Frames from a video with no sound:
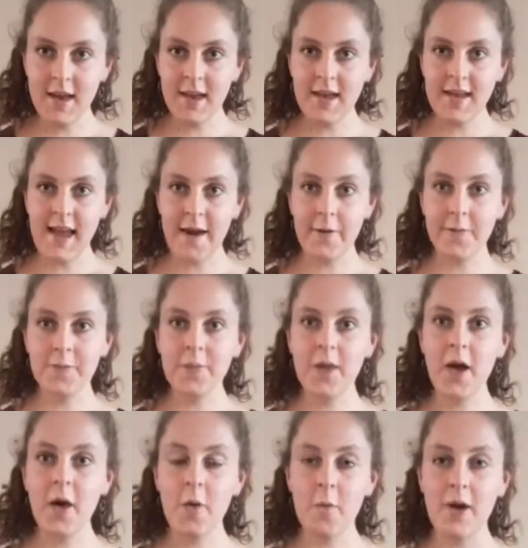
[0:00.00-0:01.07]
Now,
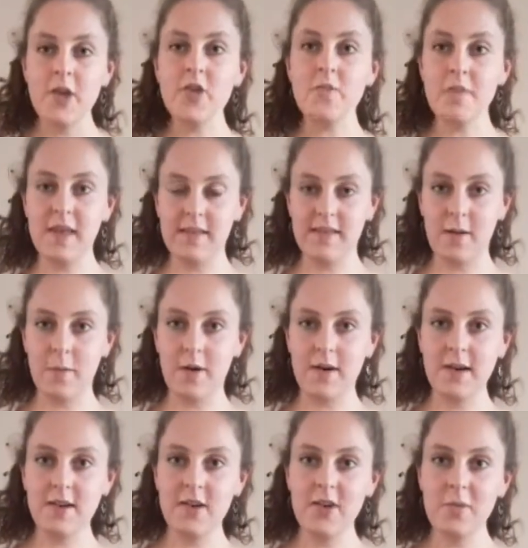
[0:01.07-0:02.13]
when you meet
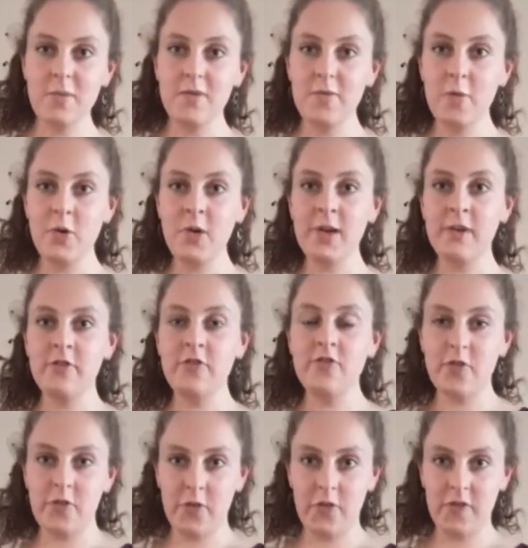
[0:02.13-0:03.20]
someone, before you
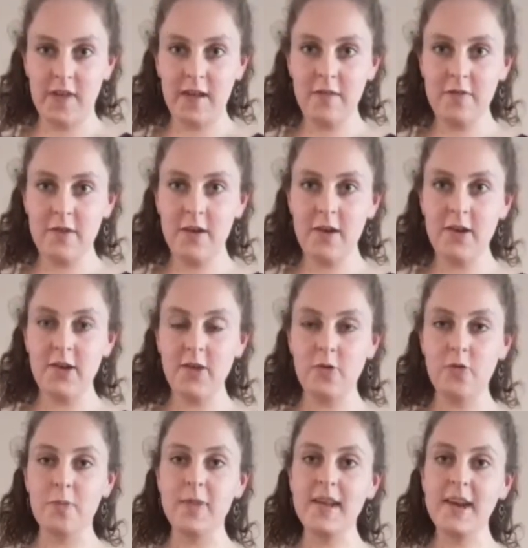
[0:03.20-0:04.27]
introduce yourself, you
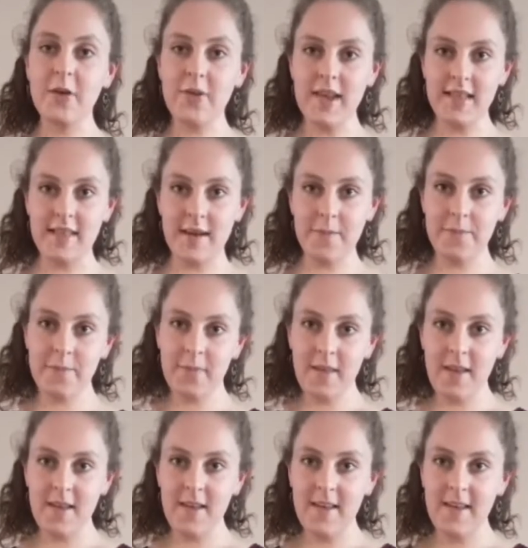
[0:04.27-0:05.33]
normally greet them.
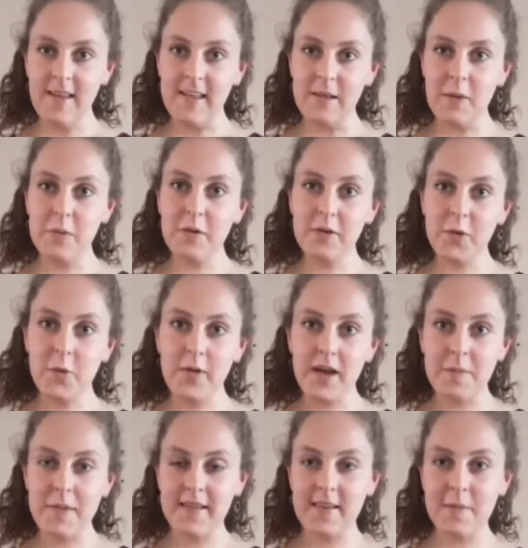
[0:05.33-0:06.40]
So we will talk a
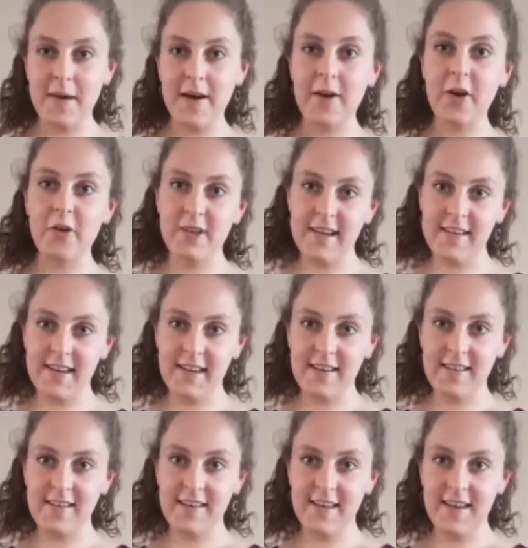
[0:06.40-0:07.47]
bit about
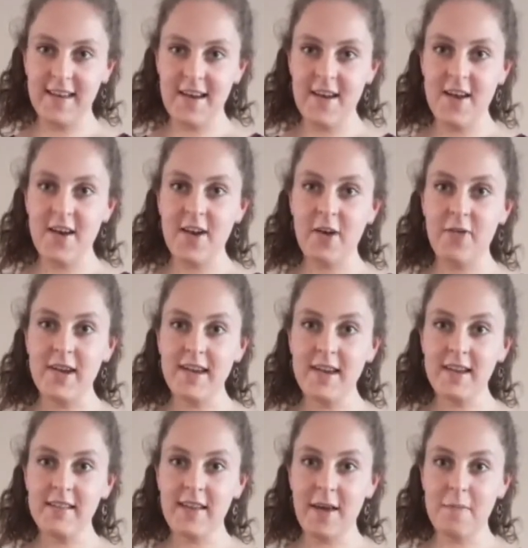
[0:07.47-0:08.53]
greetings.
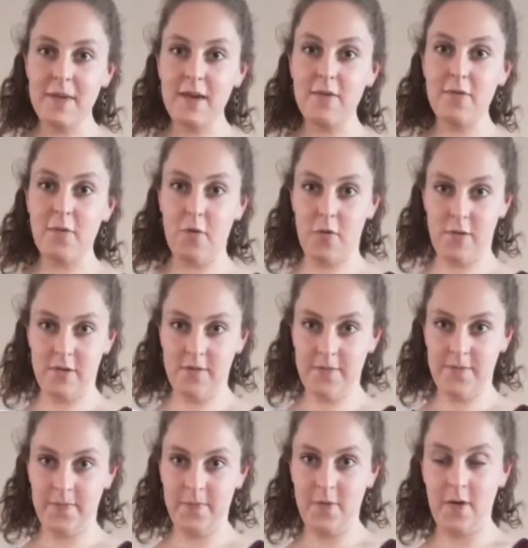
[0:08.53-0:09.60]
Greetings can be formal
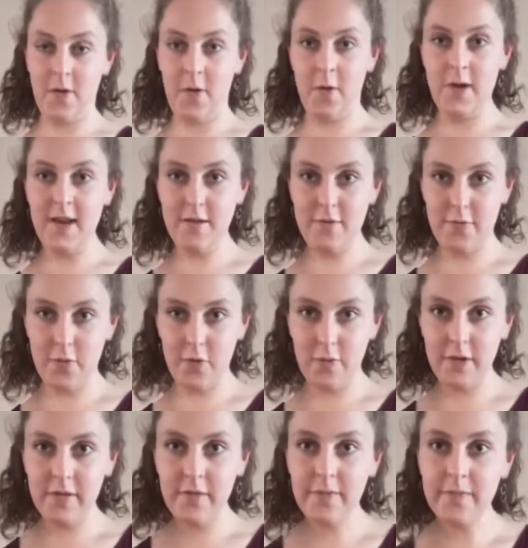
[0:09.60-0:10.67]
or
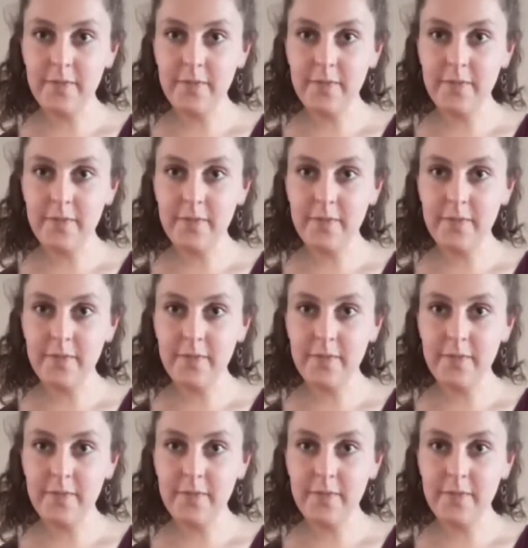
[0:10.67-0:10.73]
informal.